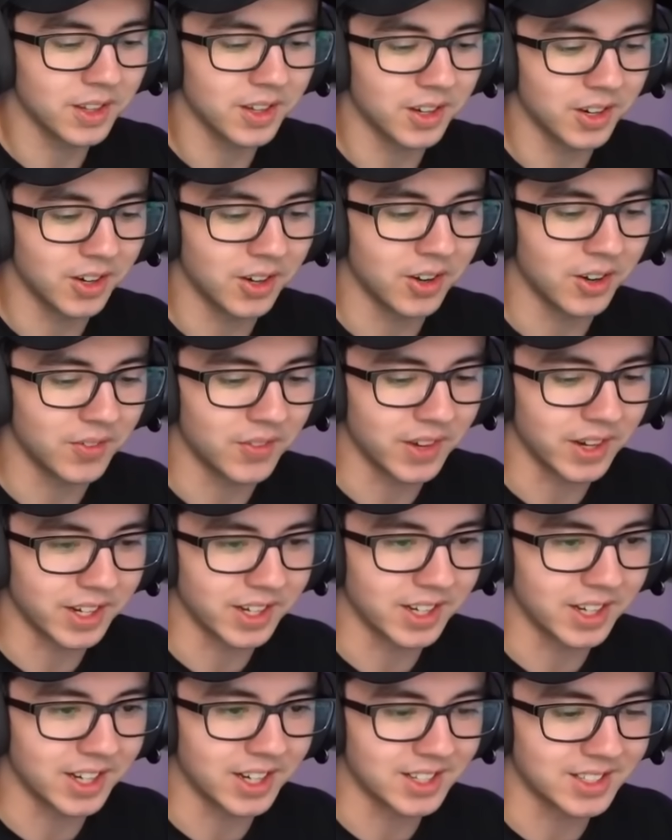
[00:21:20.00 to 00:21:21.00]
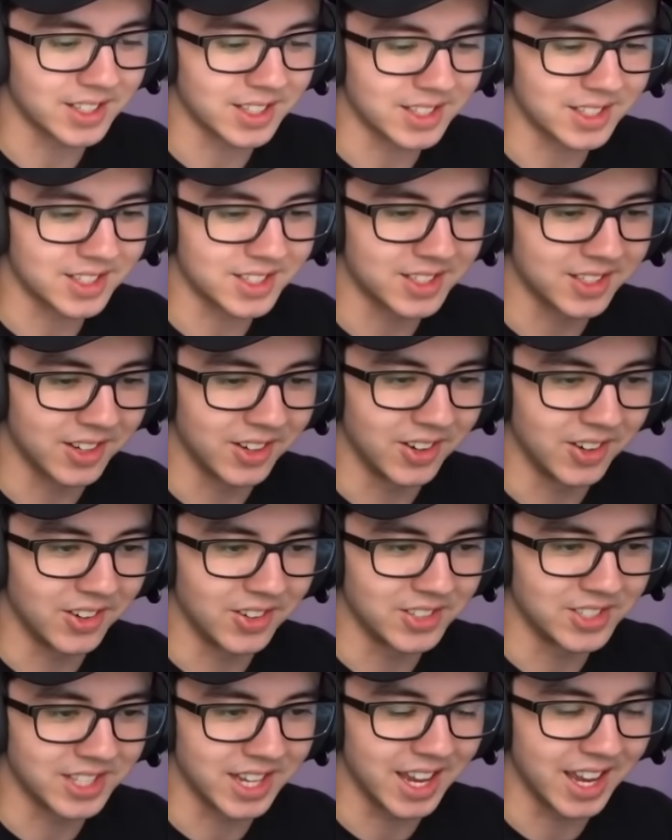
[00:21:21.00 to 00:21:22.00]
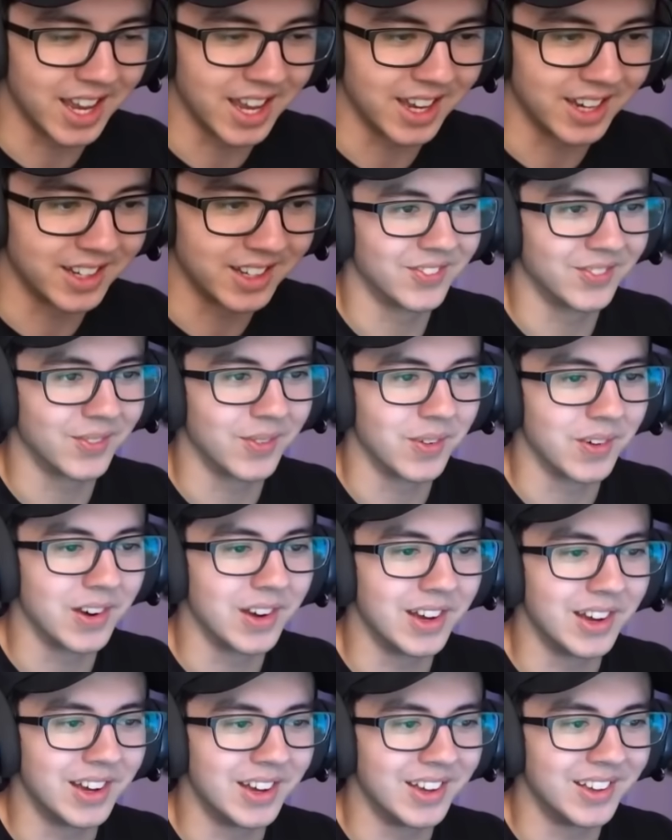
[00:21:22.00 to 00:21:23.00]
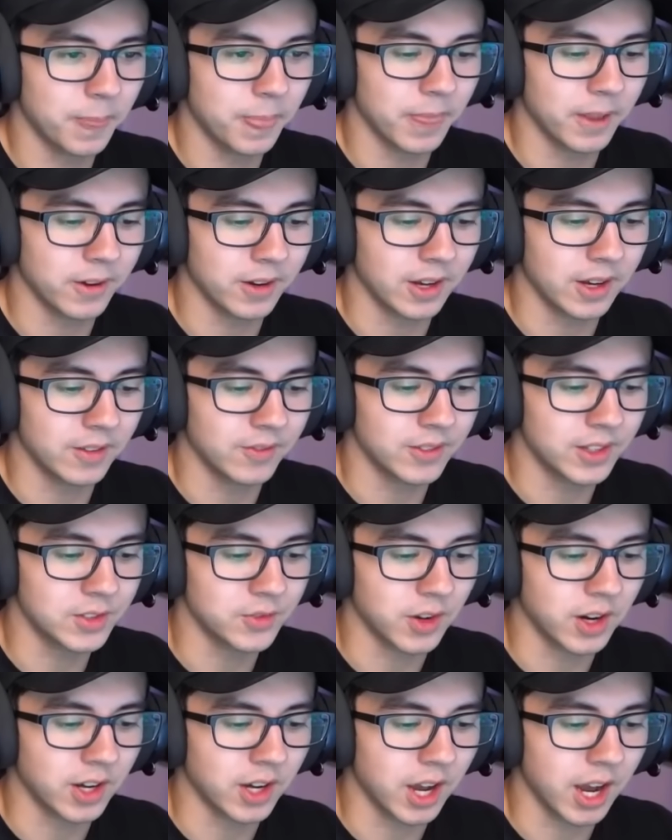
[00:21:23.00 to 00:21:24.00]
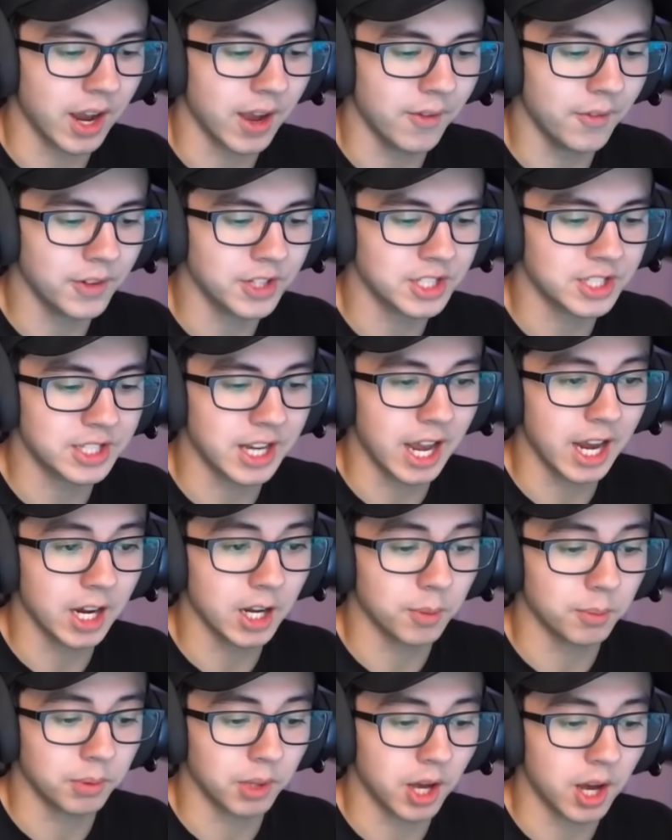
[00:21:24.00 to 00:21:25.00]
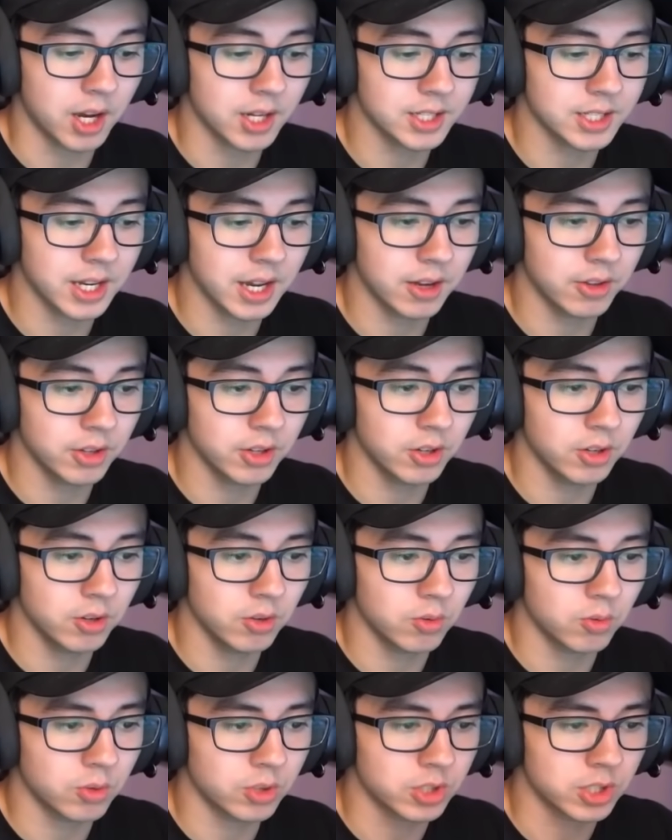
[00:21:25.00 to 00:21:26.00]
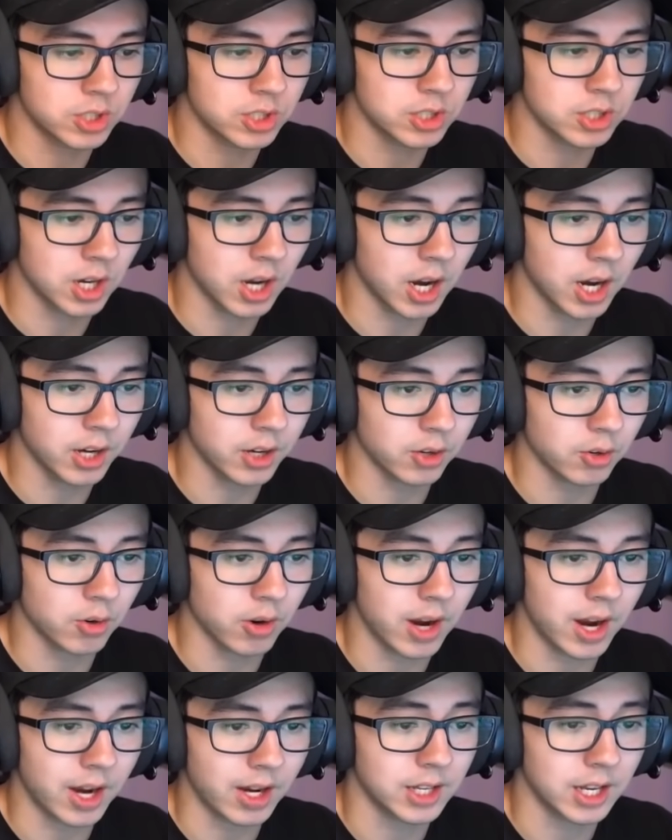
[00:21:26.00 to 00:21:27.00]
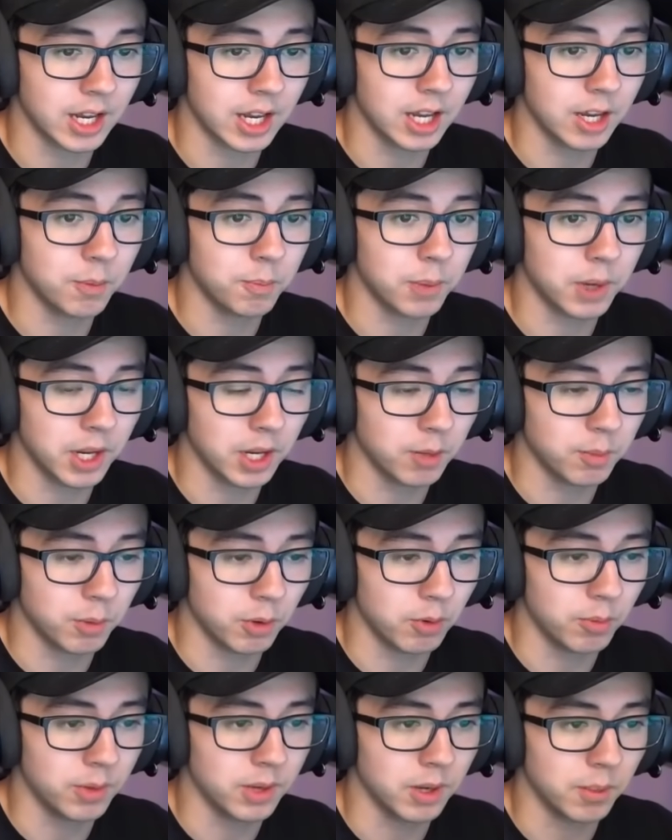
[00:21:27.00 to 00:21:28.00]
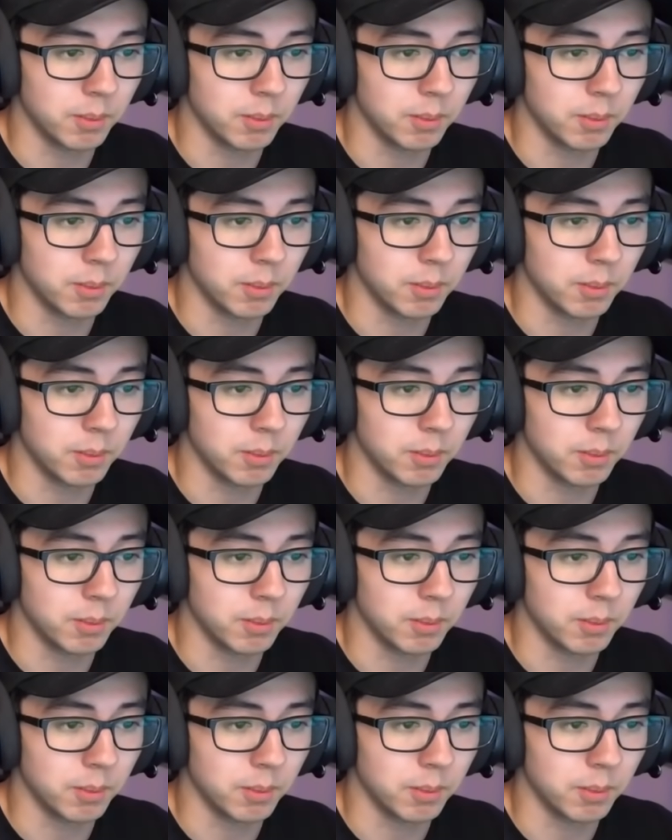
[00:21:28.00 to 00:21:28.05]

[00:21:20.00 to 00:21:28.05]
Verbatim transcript: Oh my gosh. That's so sad. Bruh. Okay, that's fine. I have a stack of blocks now, though, which is kind of cracked. And Pink built me a